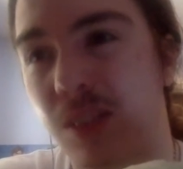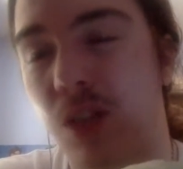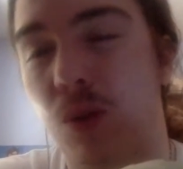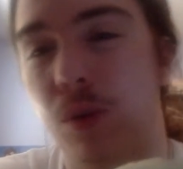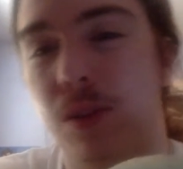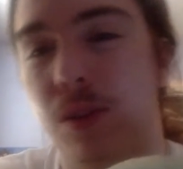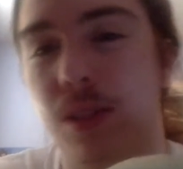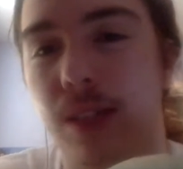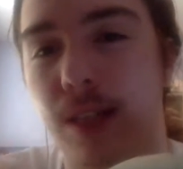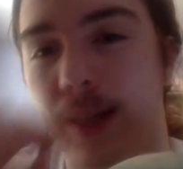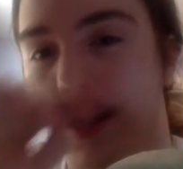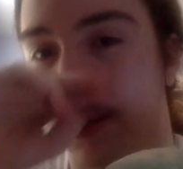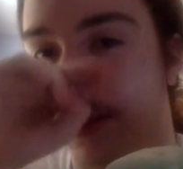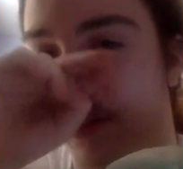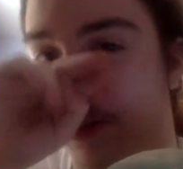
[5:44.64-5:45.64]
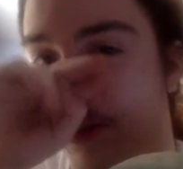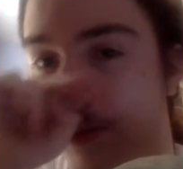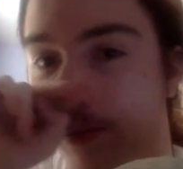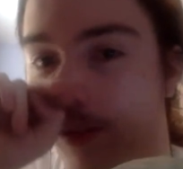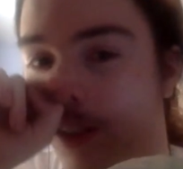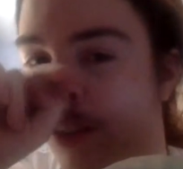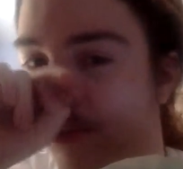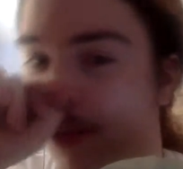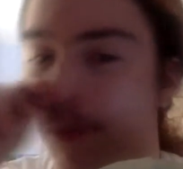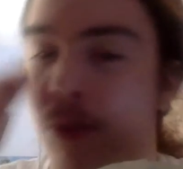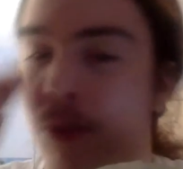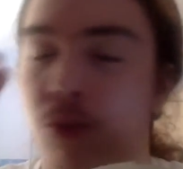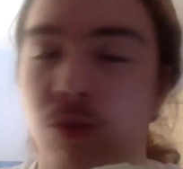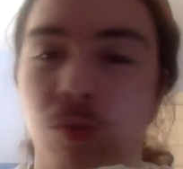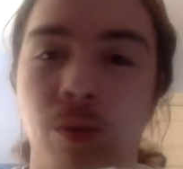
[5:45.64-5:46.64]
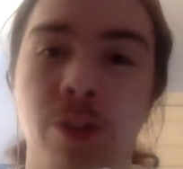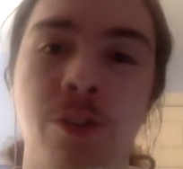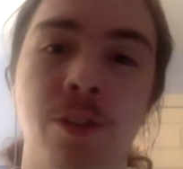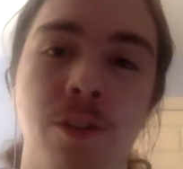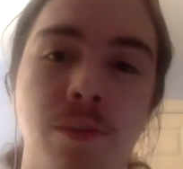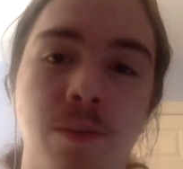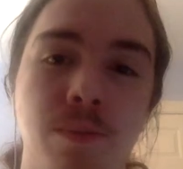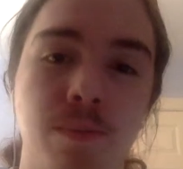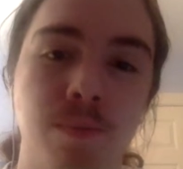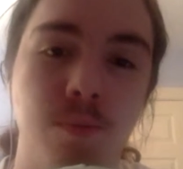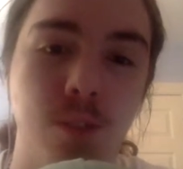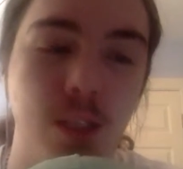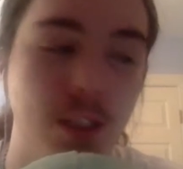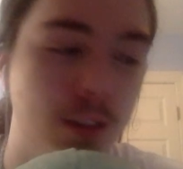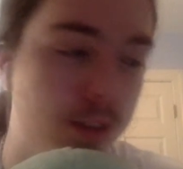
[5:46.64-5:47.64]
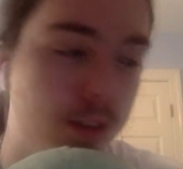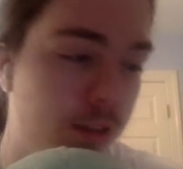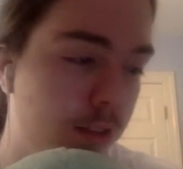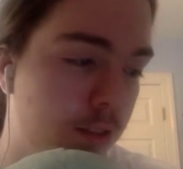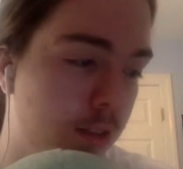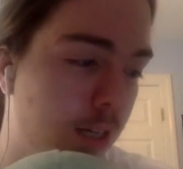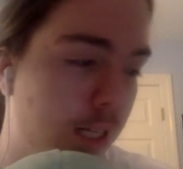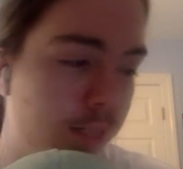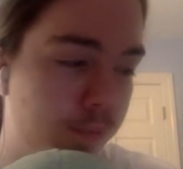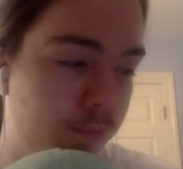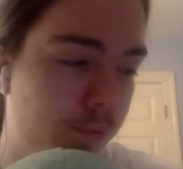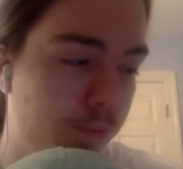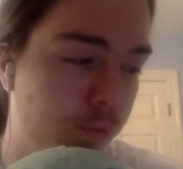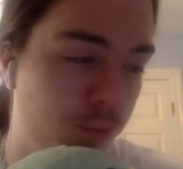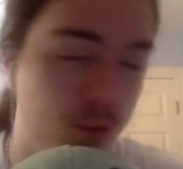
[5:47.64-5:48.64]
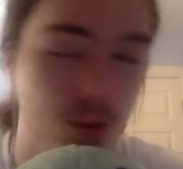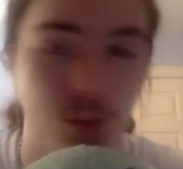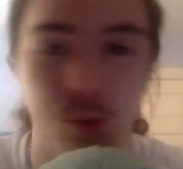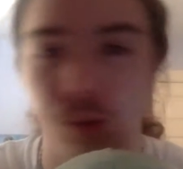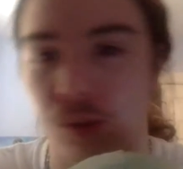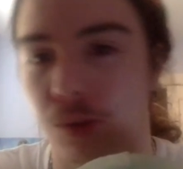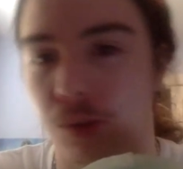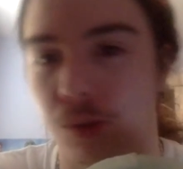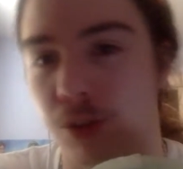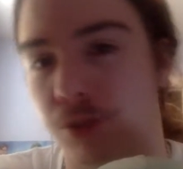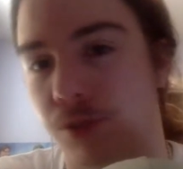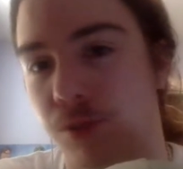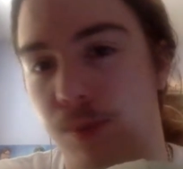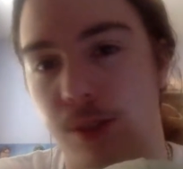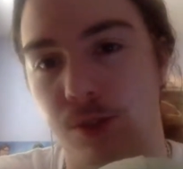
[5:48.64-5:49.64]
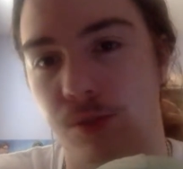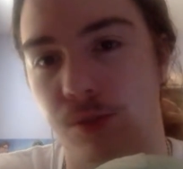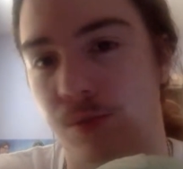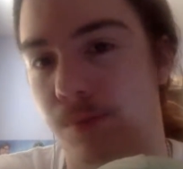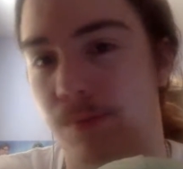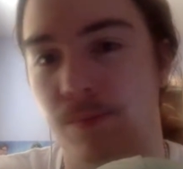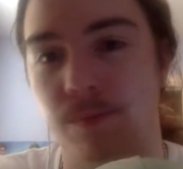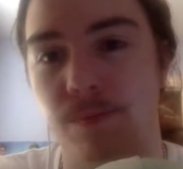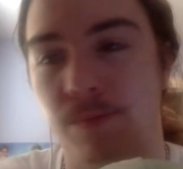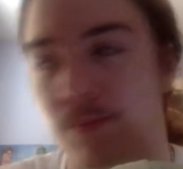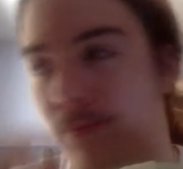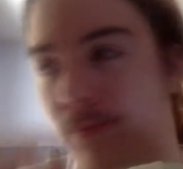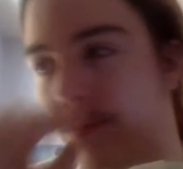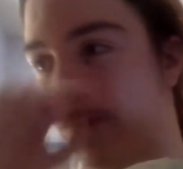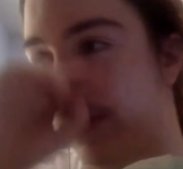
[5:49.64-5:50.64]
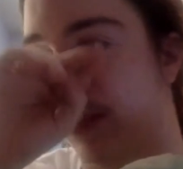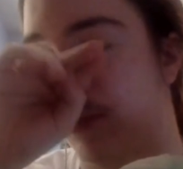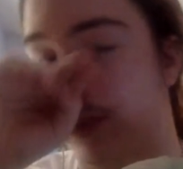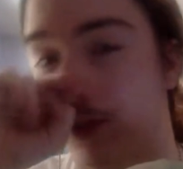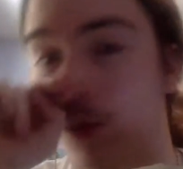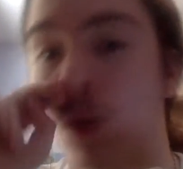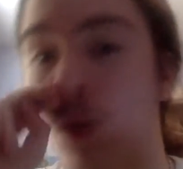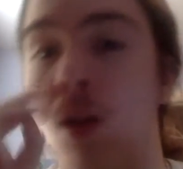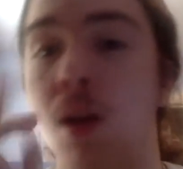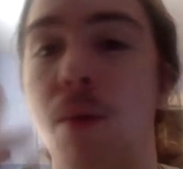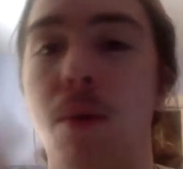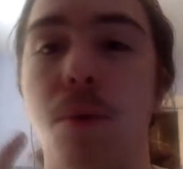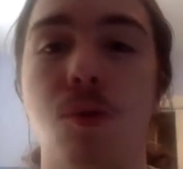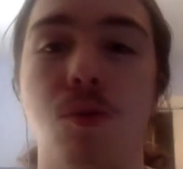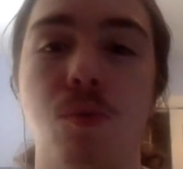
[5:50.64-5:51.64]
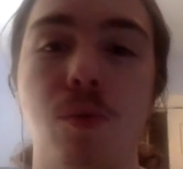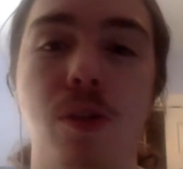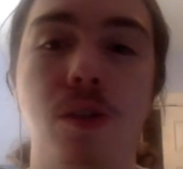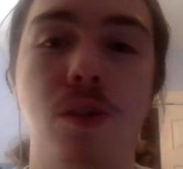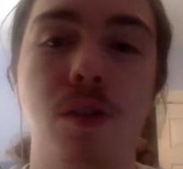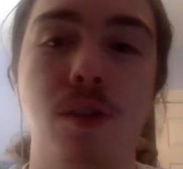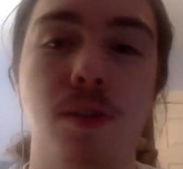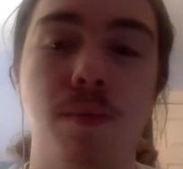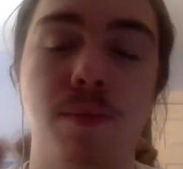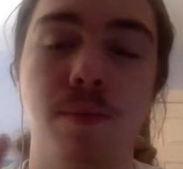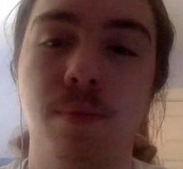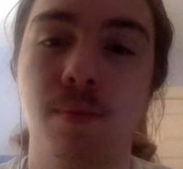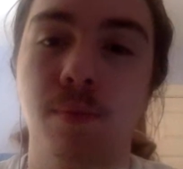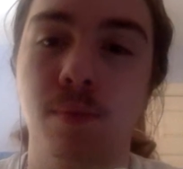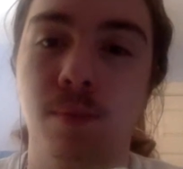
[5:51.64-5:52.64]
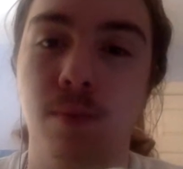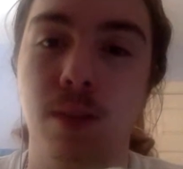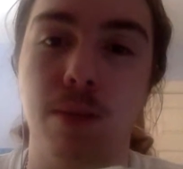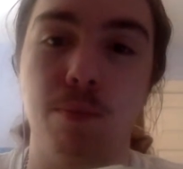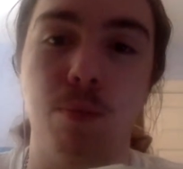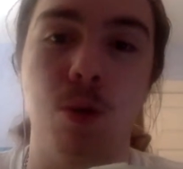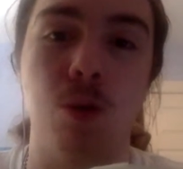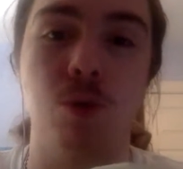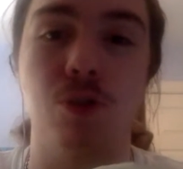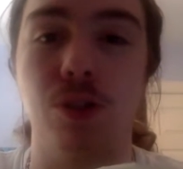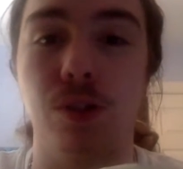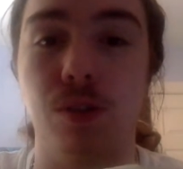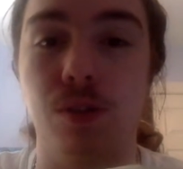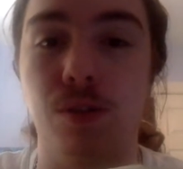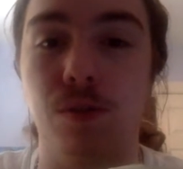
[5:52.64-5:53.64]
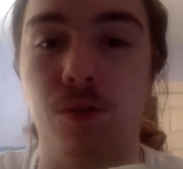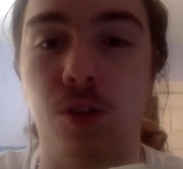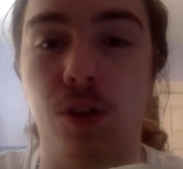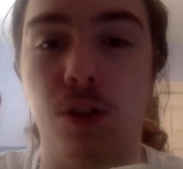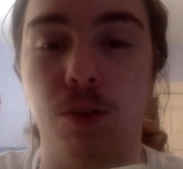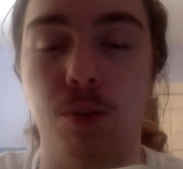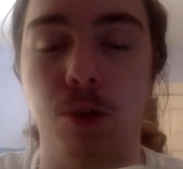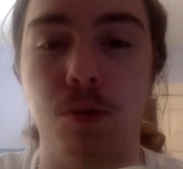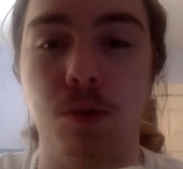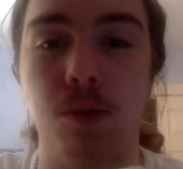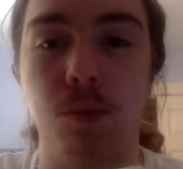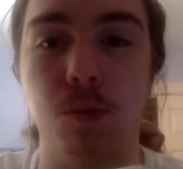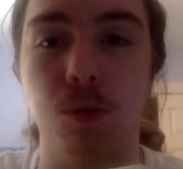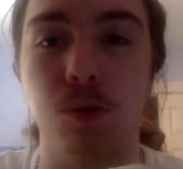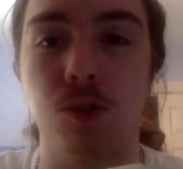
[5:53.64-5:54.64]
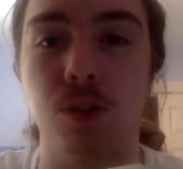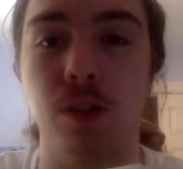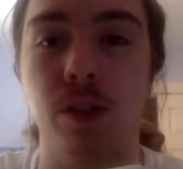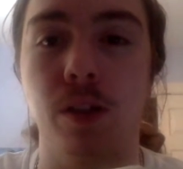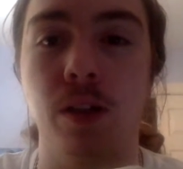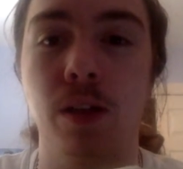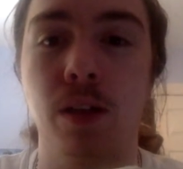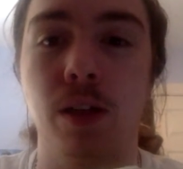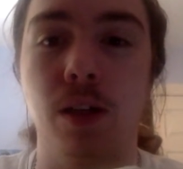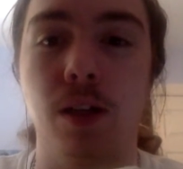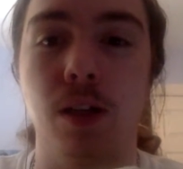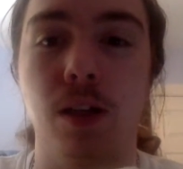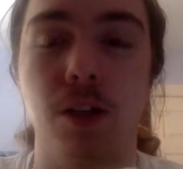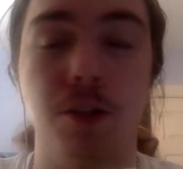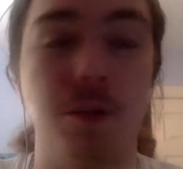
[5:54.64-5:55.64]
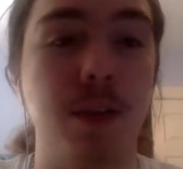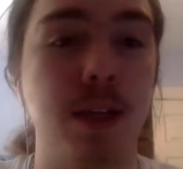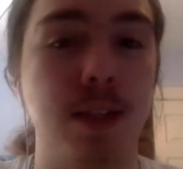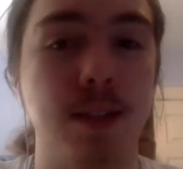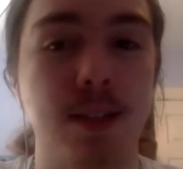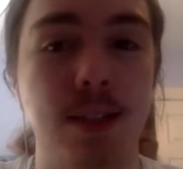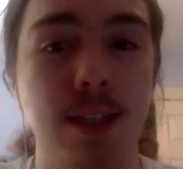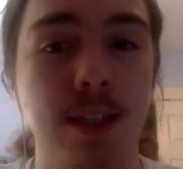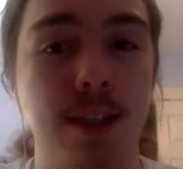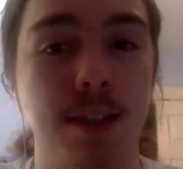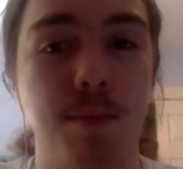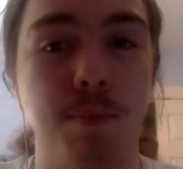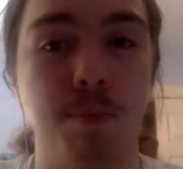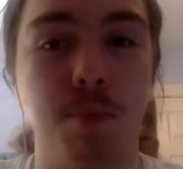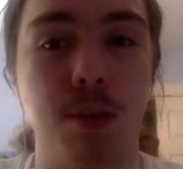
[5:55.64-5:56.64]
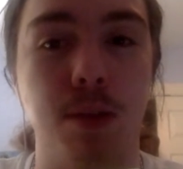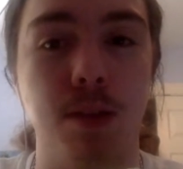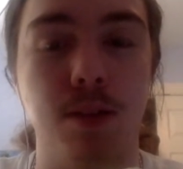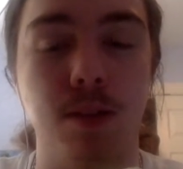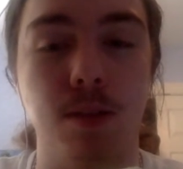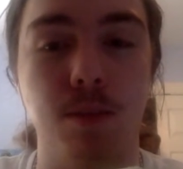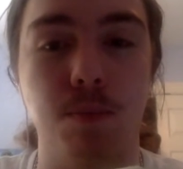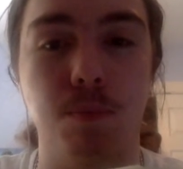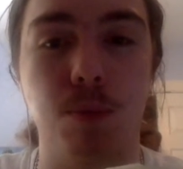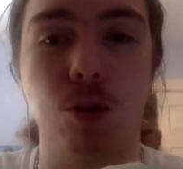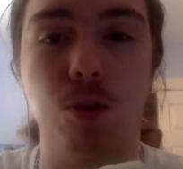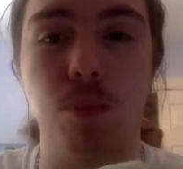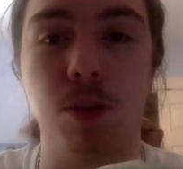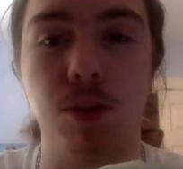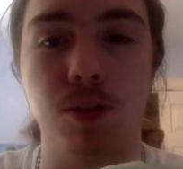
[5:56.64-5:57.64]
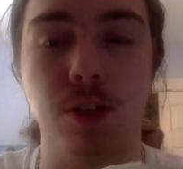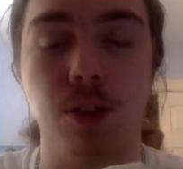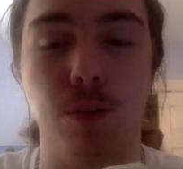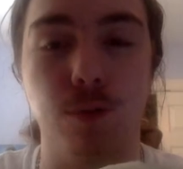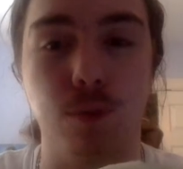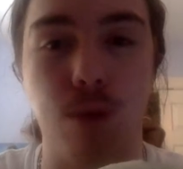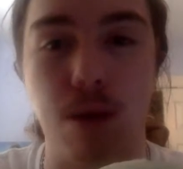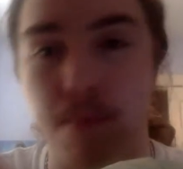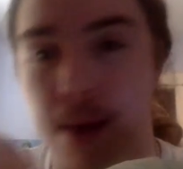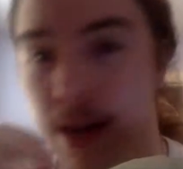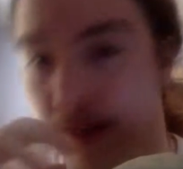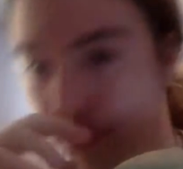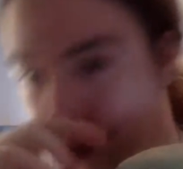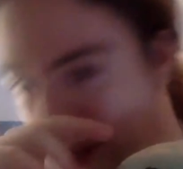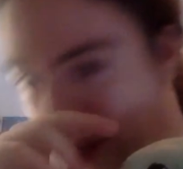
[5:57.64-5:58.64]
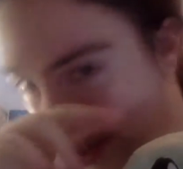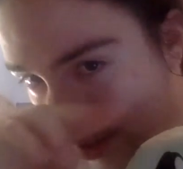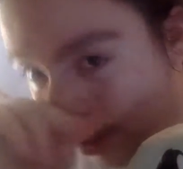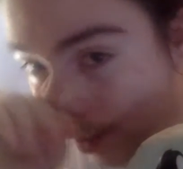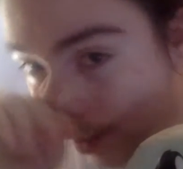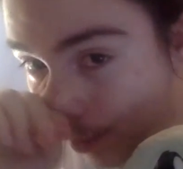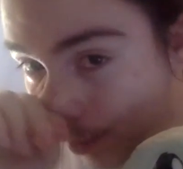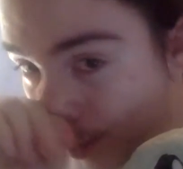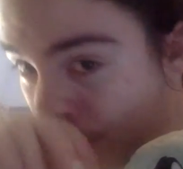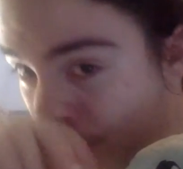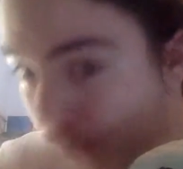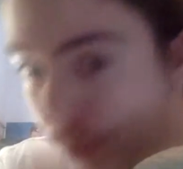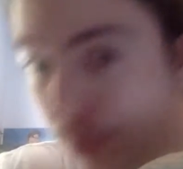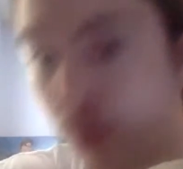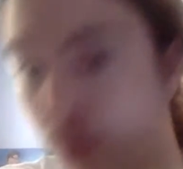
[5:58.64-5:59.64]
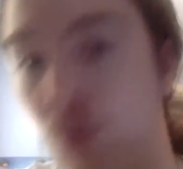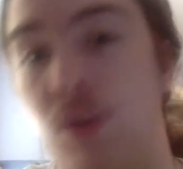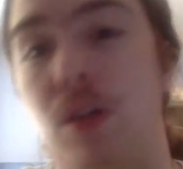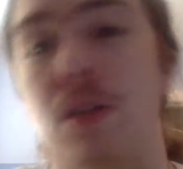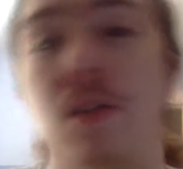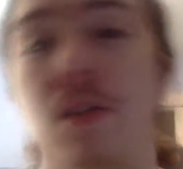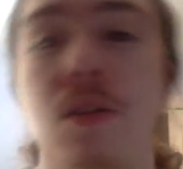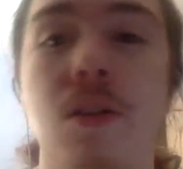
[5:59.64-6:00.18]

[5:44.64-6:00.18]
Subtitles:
Coincidentally, though, my most recent, this is not one of the questions, but I just find it pretty cool. My most recent purchase on a Pokemon merch thing, you can't see it, but it's a Pokeball sticker for my MacBook Air that I'm currently recording on,